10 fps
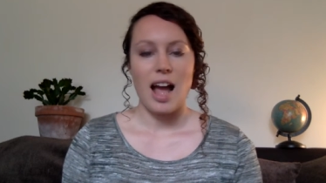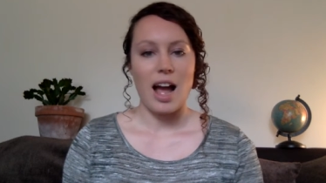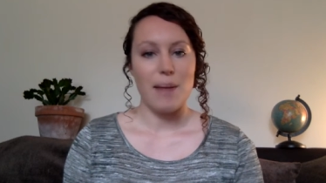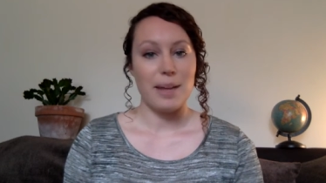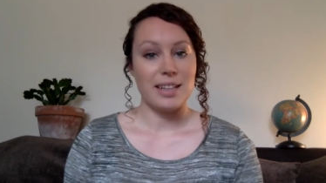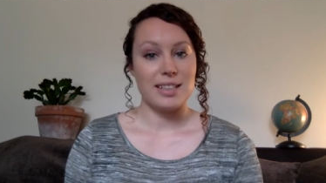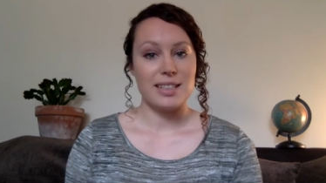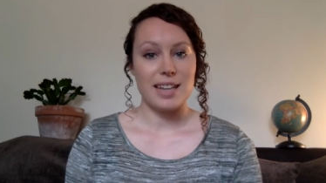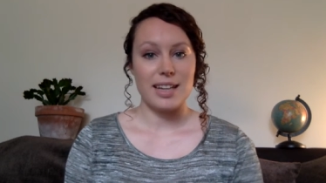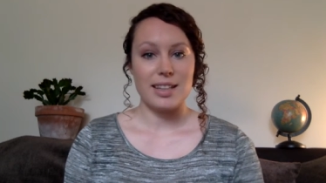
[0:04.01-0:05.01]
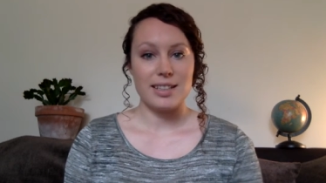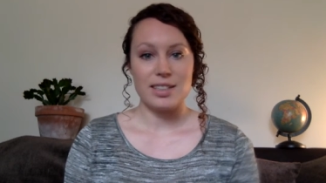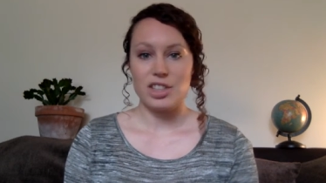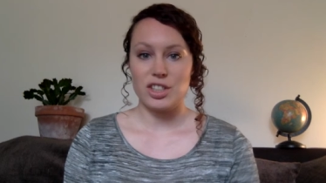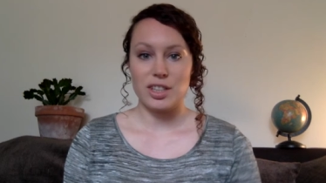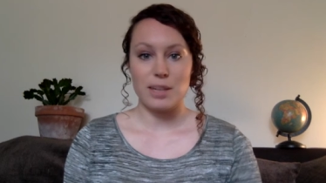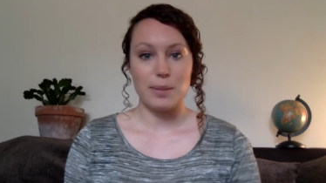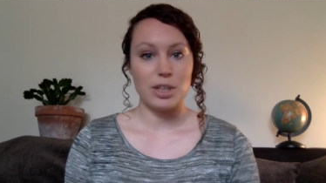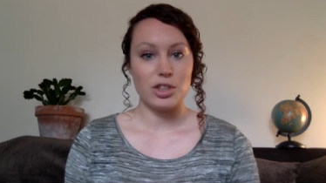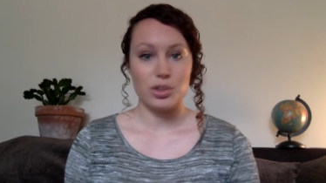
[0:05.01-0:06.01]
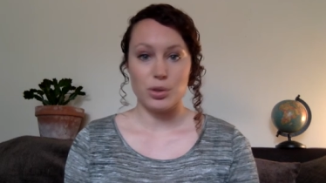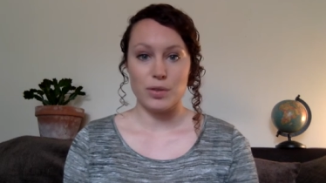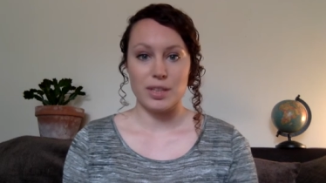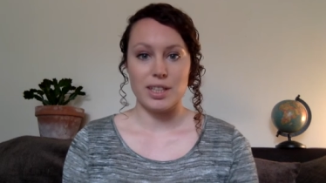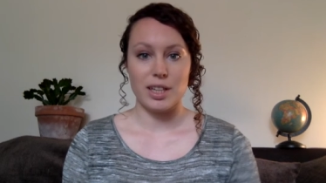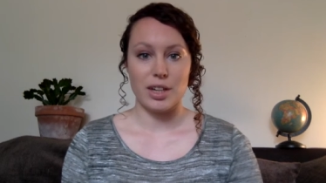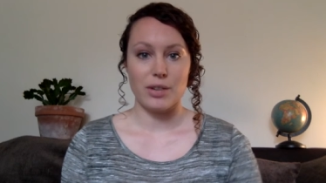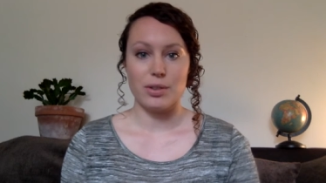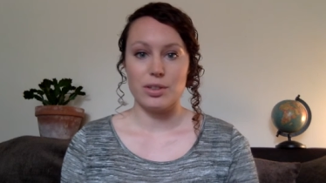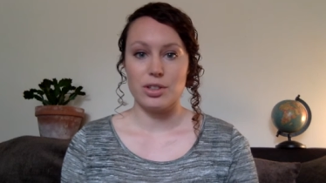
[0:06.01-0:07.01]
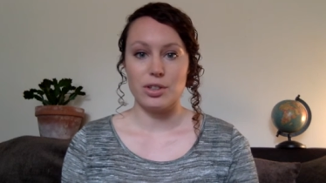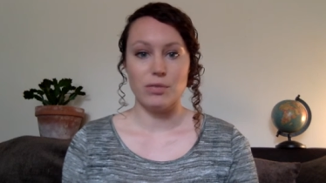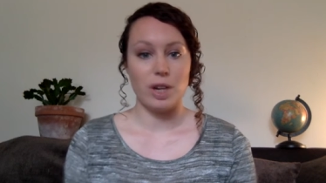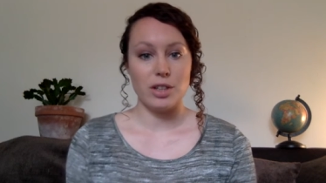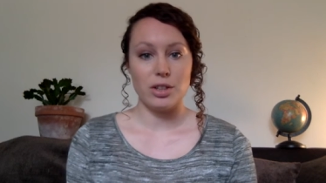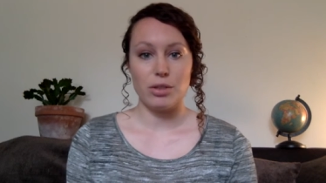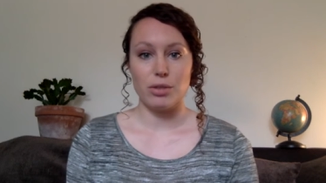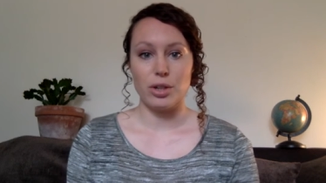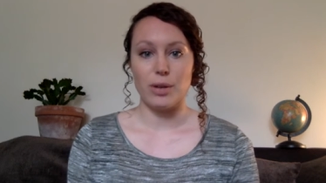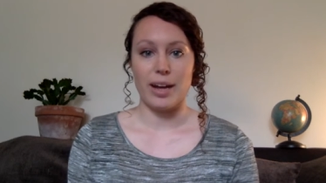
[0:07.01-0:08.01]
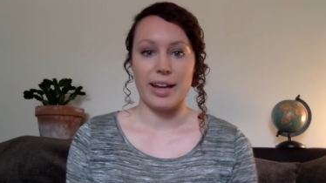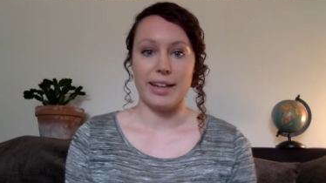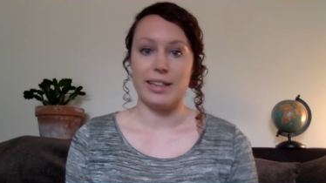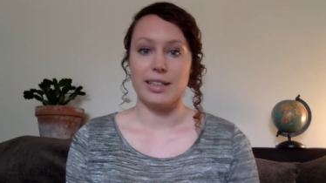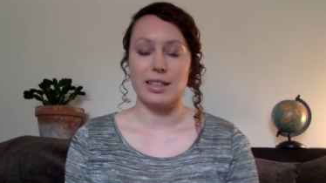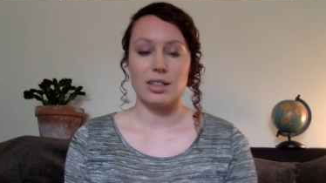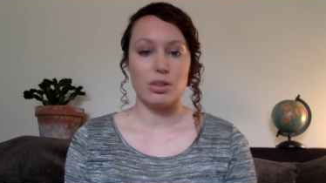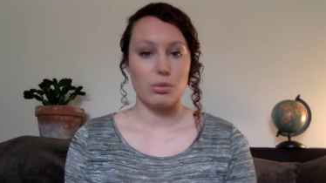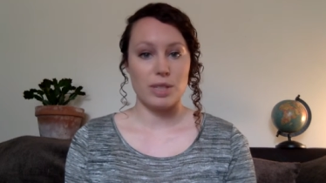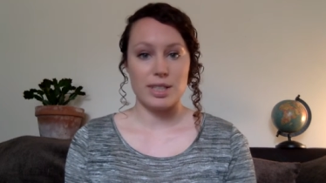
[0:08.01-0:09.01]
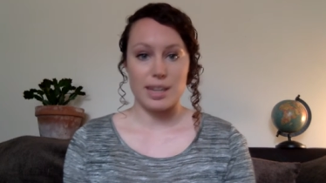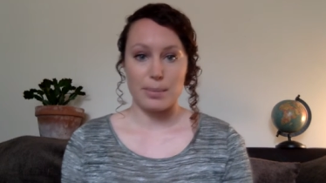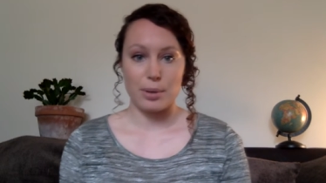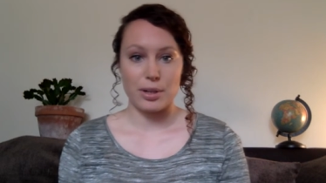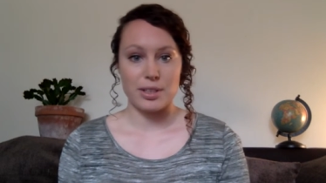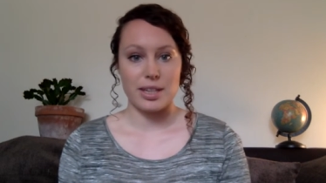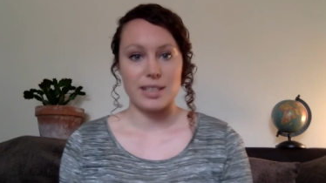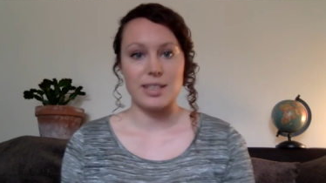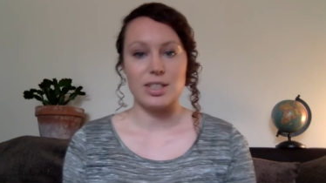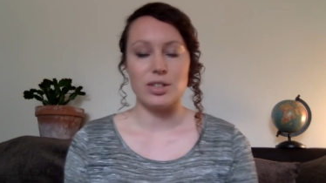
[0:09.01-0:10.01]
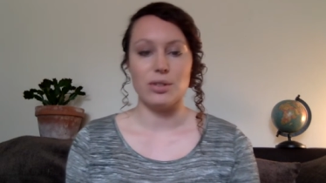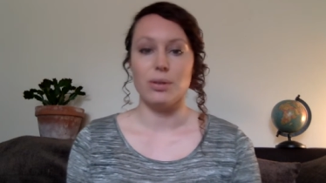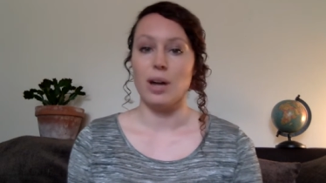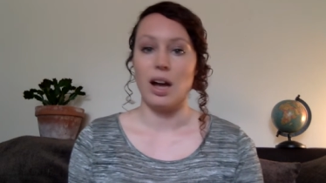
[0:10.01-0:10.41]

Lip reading: and today this is just going to be a short video to run you through a three-step process to